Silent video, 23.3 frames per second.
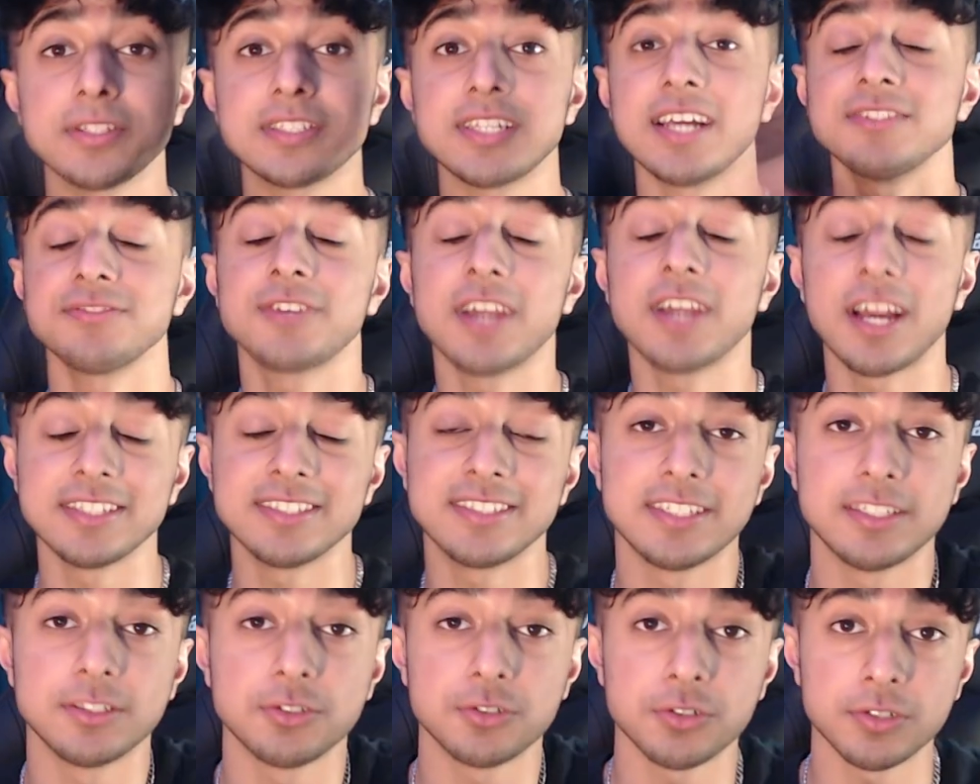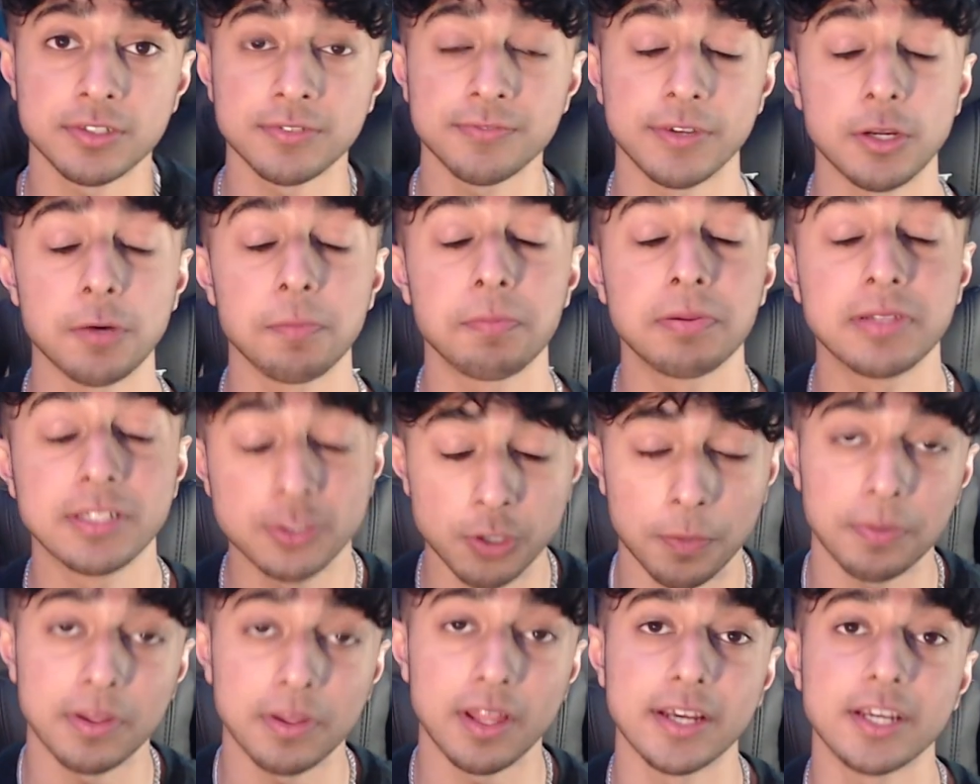Anyways, guys, if you guys did enjoy this video,
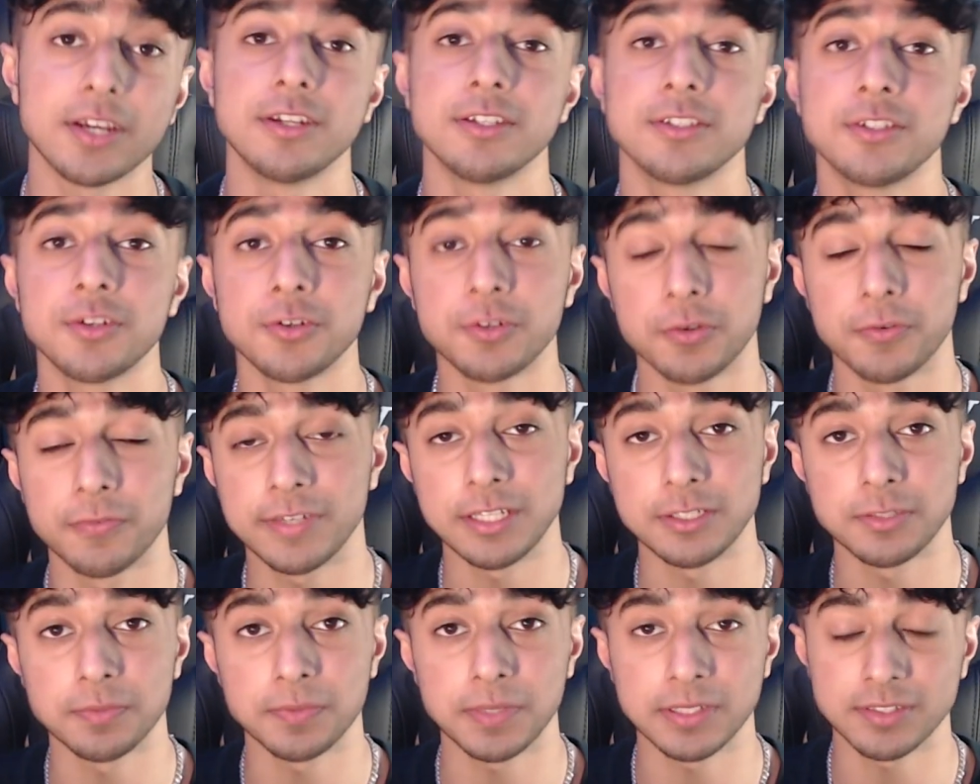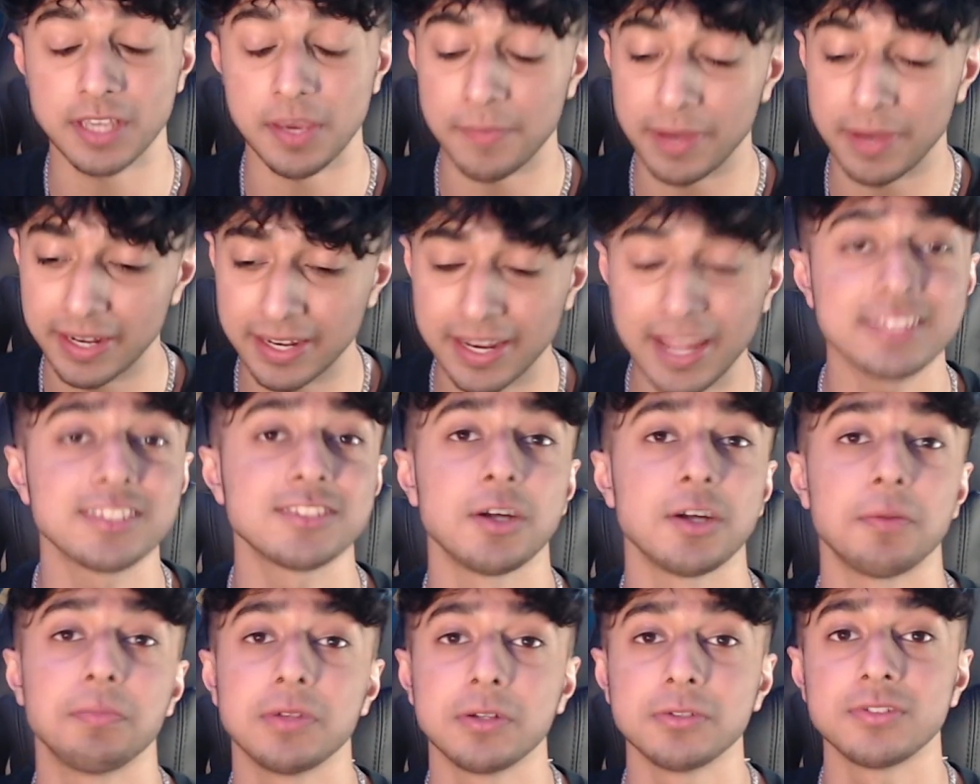please drop a like on it, turn notification bells to get my
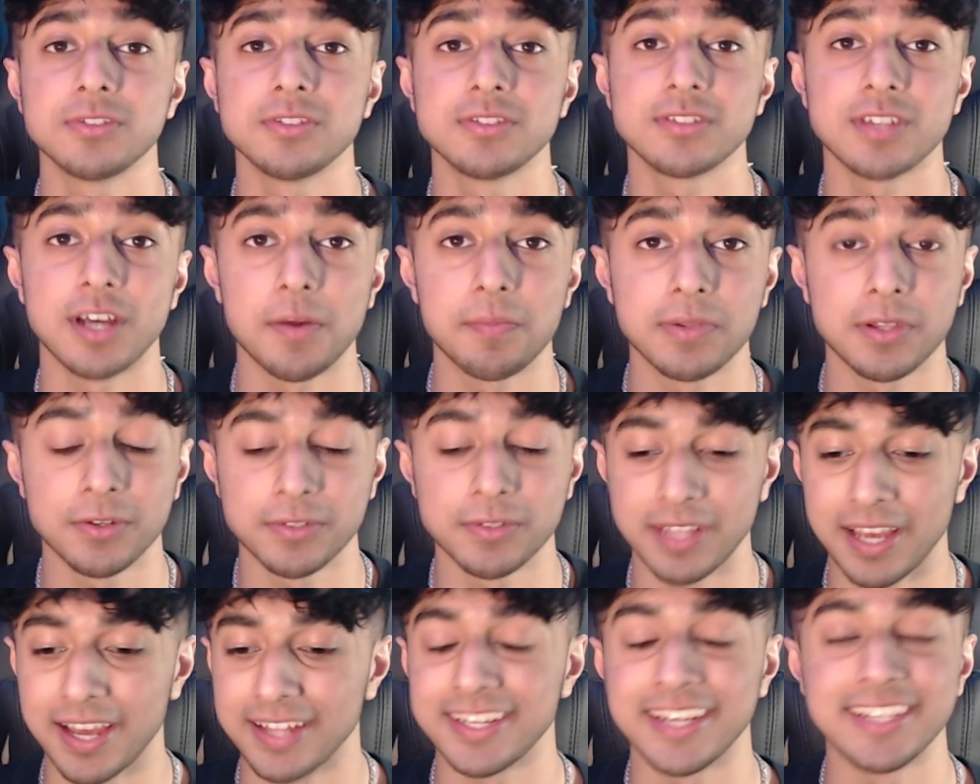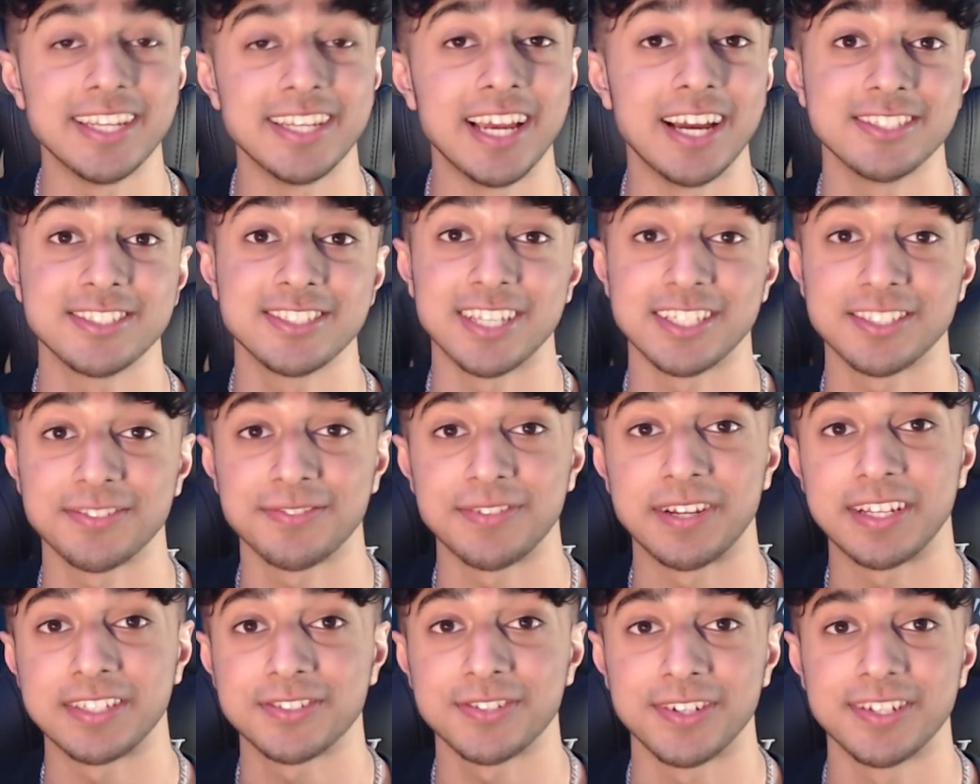next upload as soon as I upload. And uh, yeah, I'll see you guys
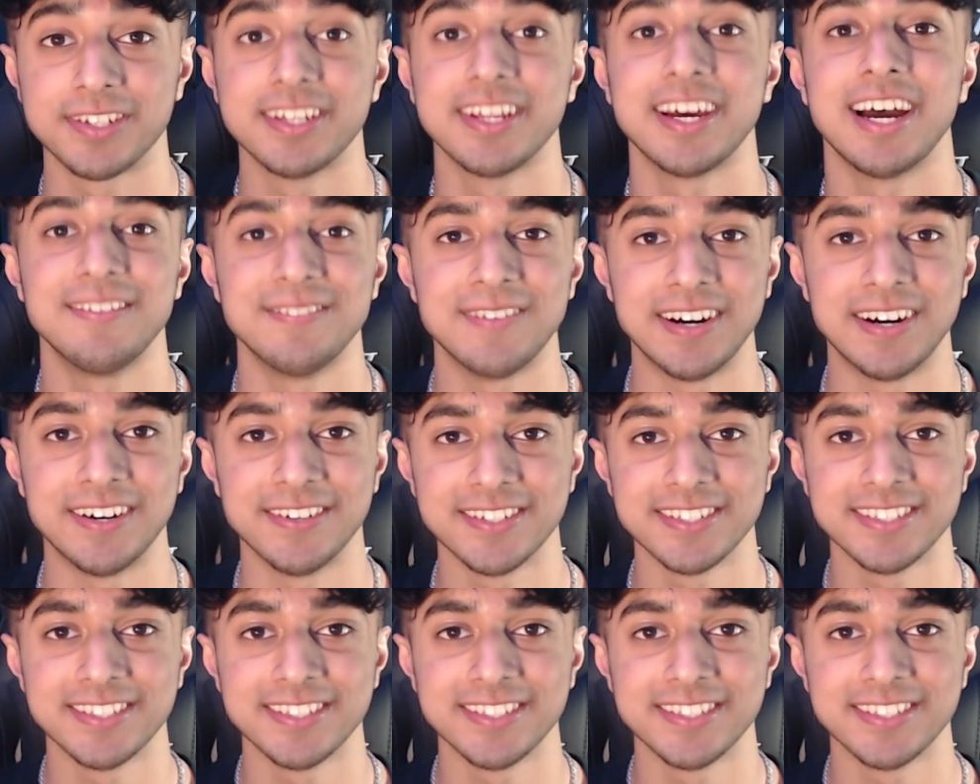in my next one. I'm